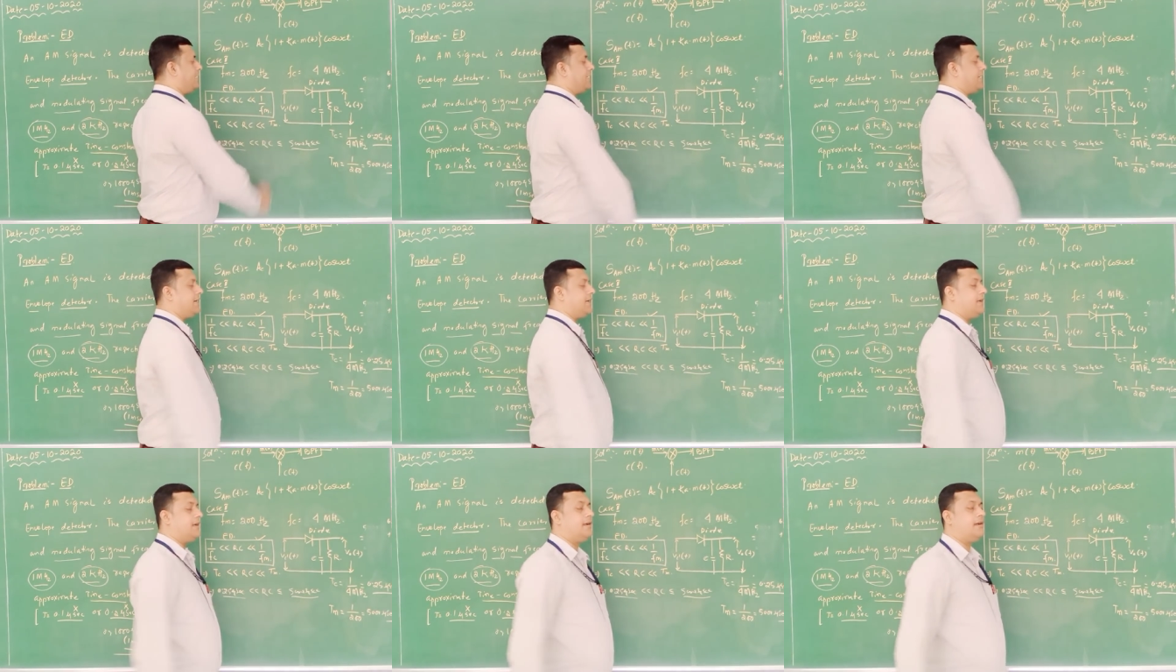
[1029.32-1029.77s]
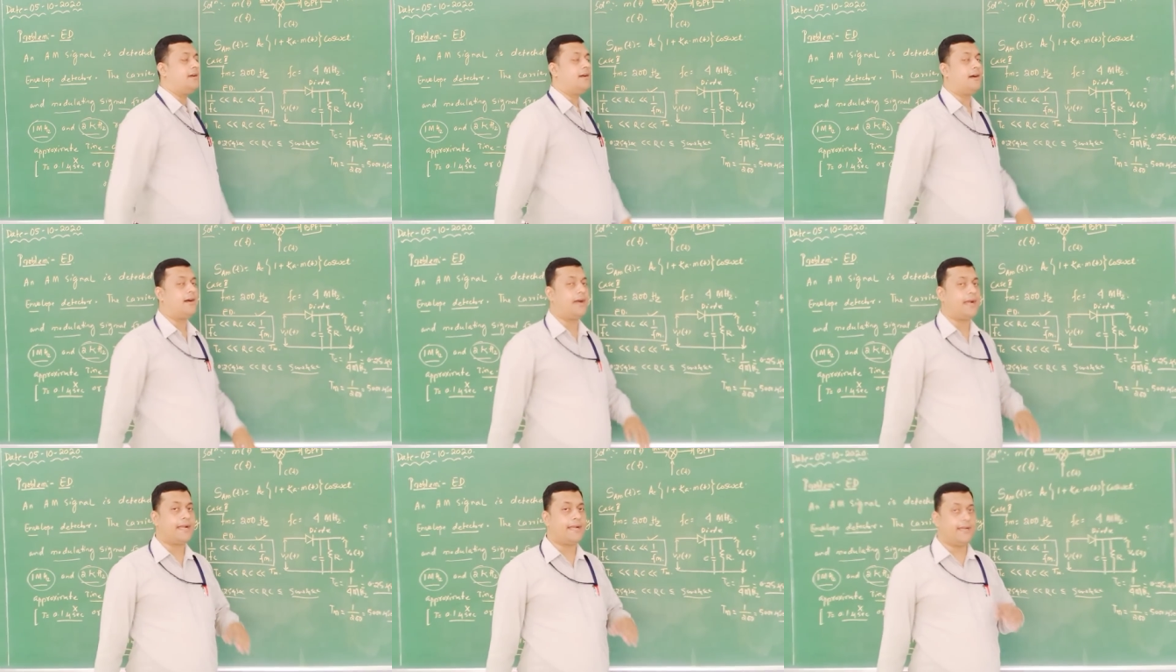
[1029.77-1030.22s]

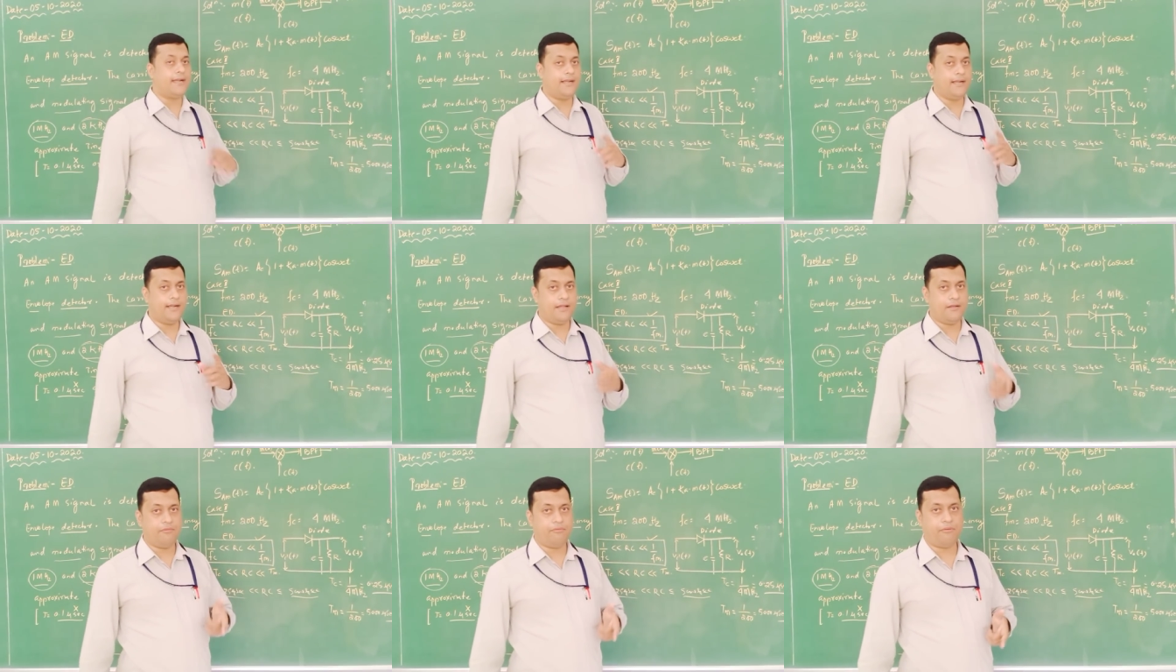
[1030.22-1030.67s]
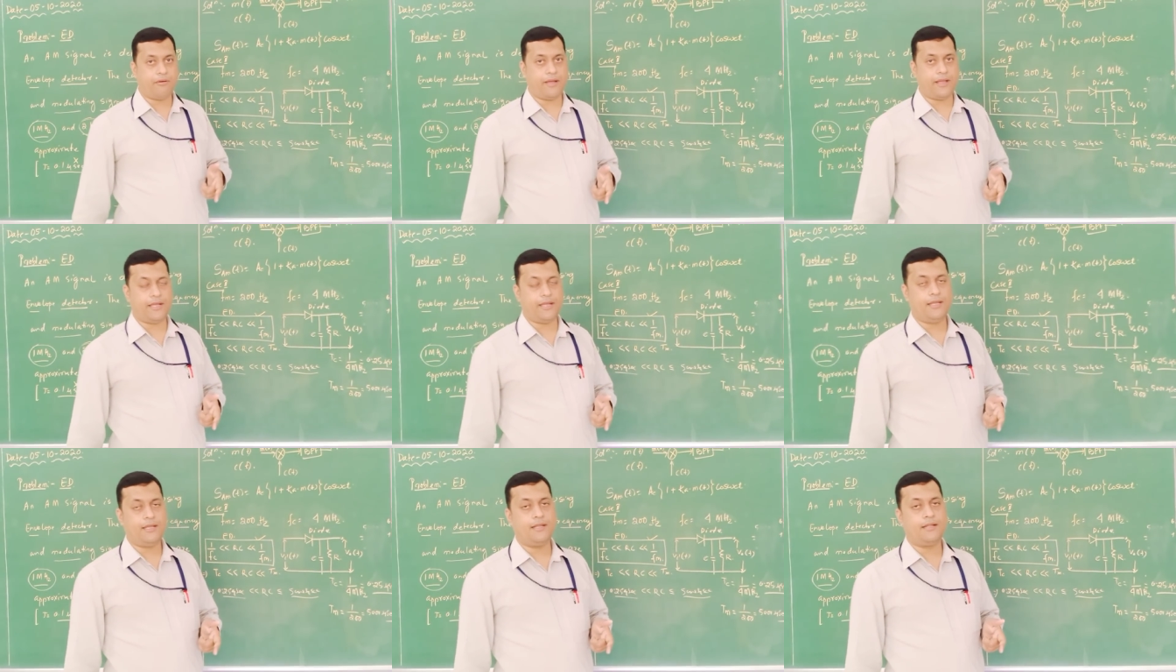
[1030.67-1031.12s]
can
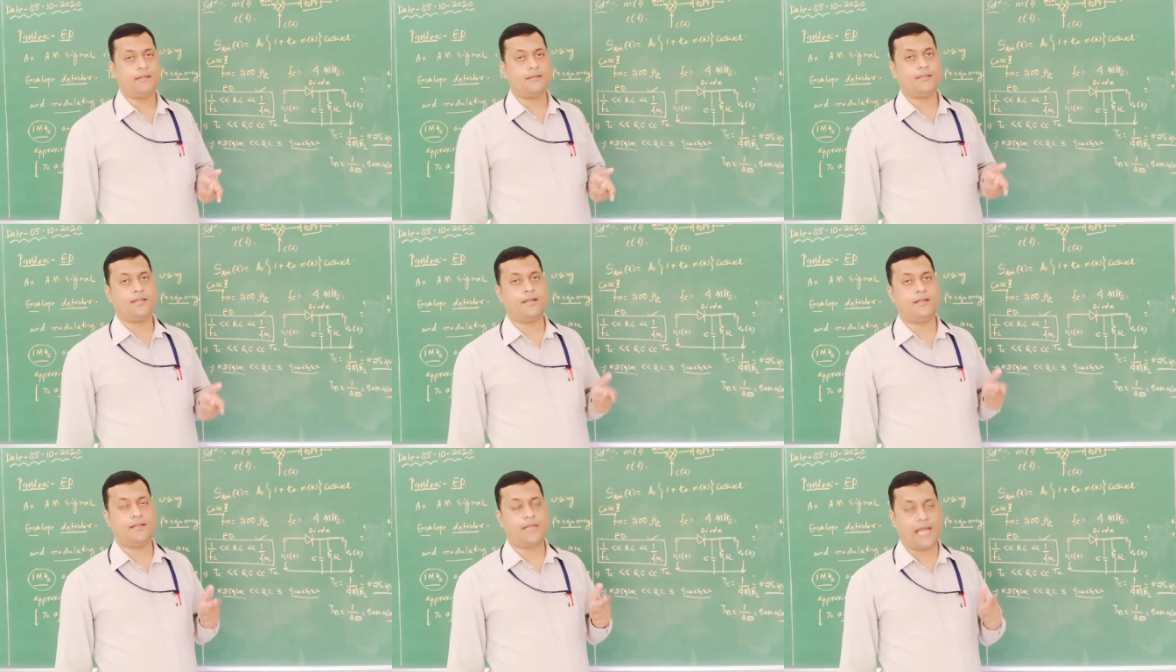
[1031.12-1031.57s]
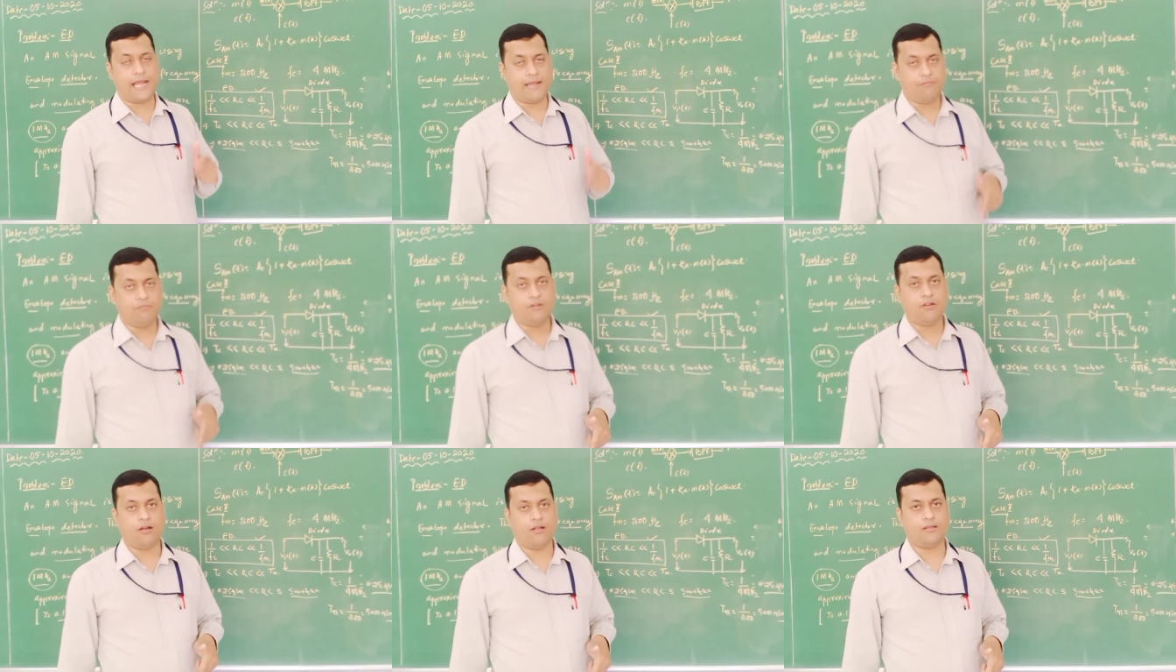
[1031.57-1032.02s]
identify the
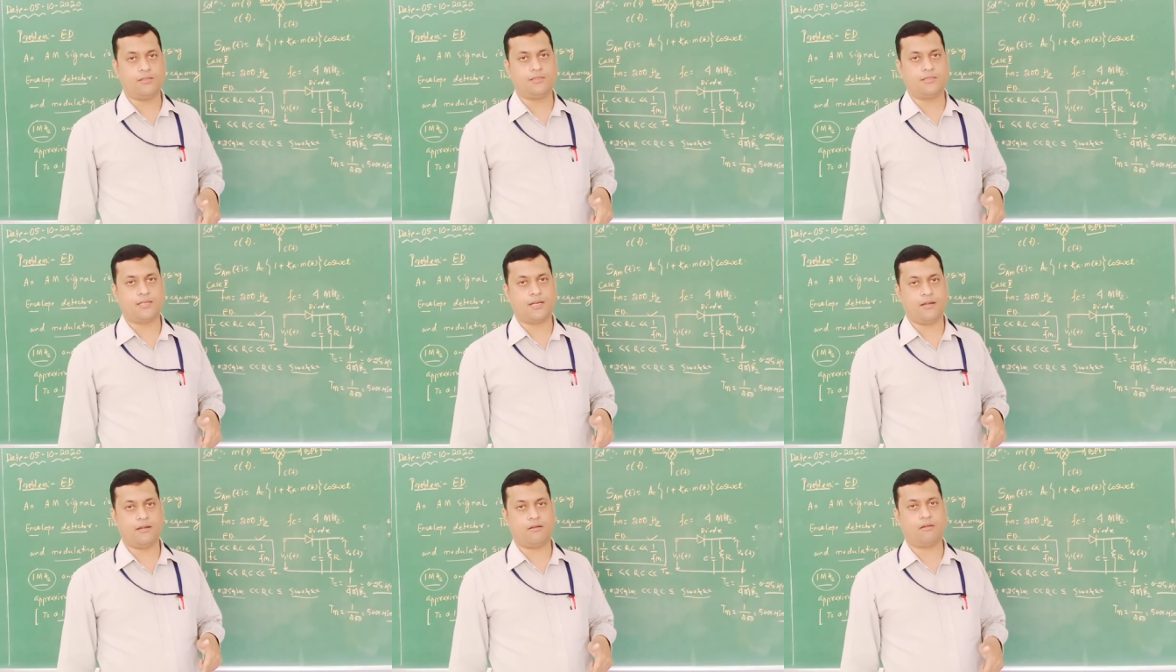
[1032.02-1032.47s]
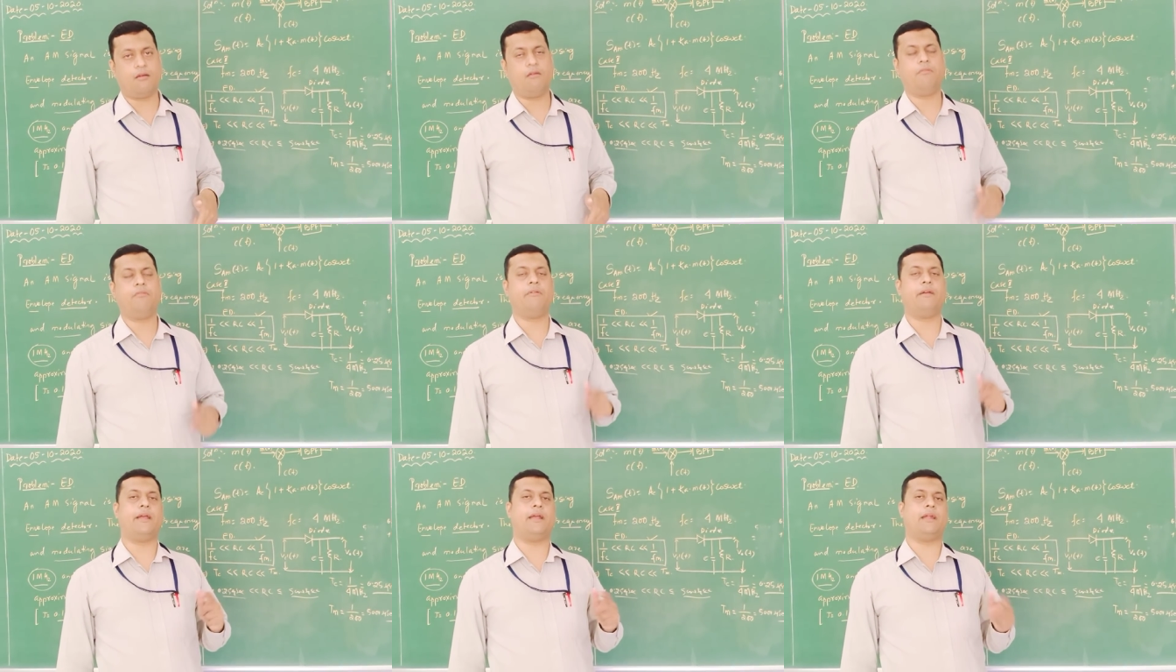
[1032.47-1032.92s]
time constant
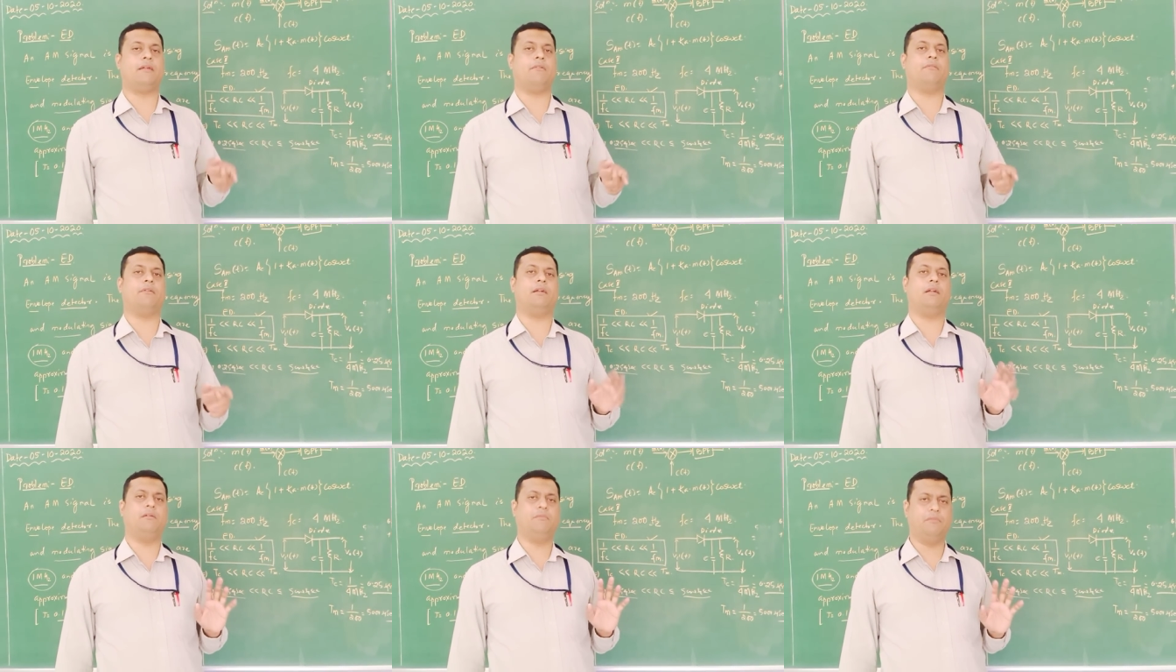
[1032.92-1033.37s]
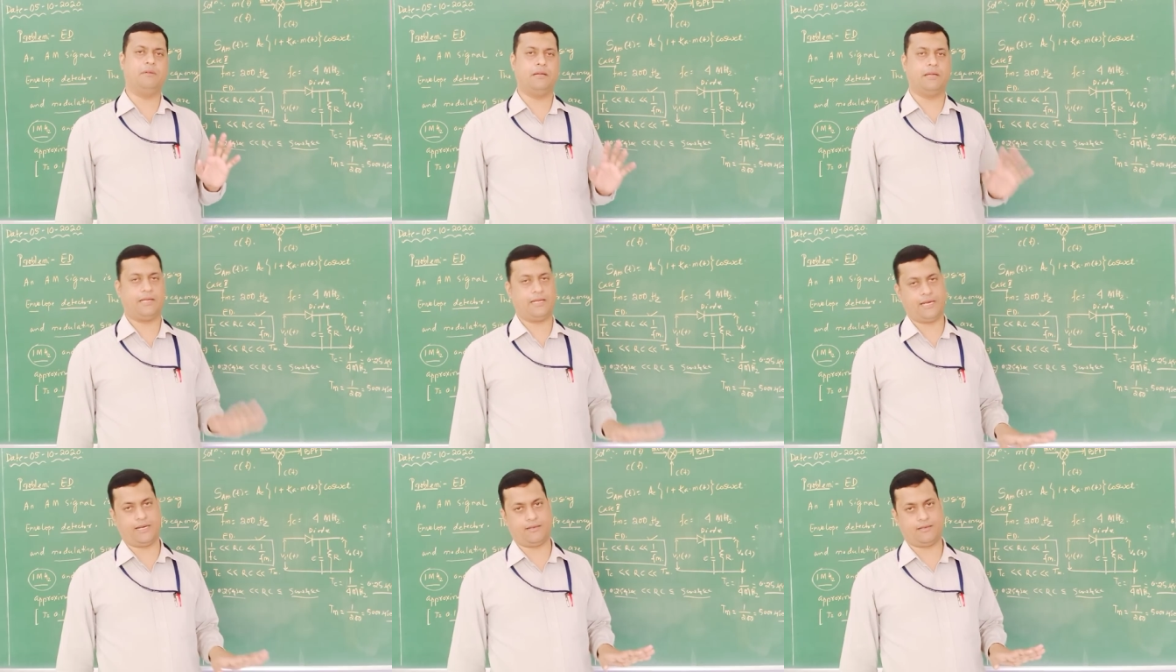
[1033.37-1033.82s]
of envelope
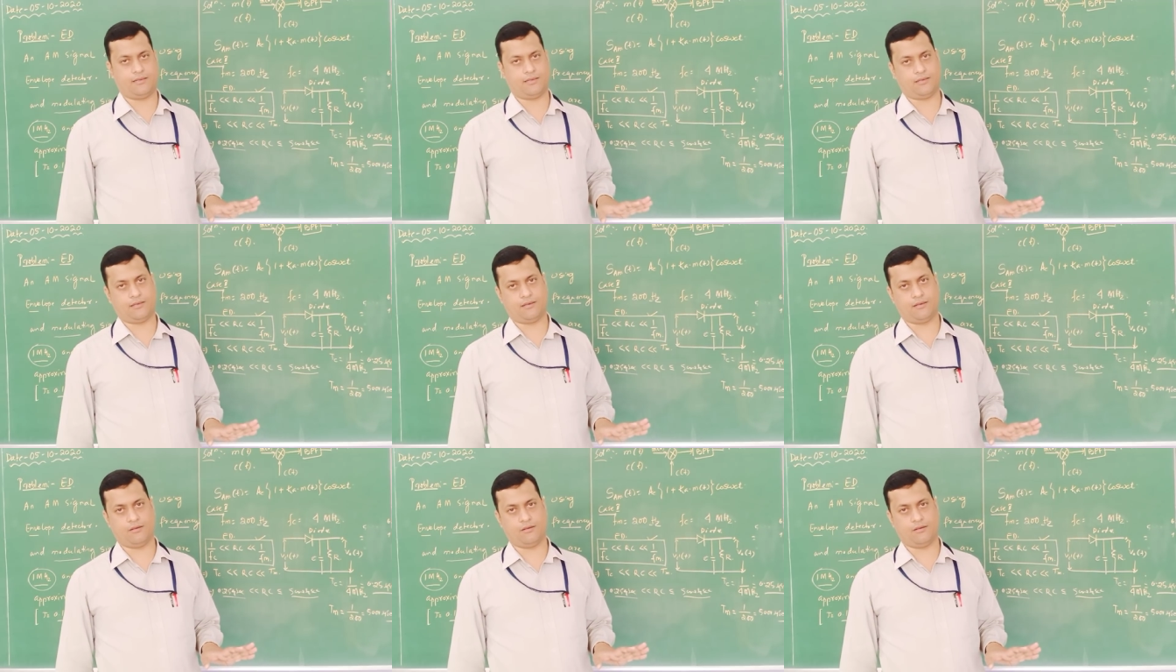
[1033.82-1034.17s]
detector.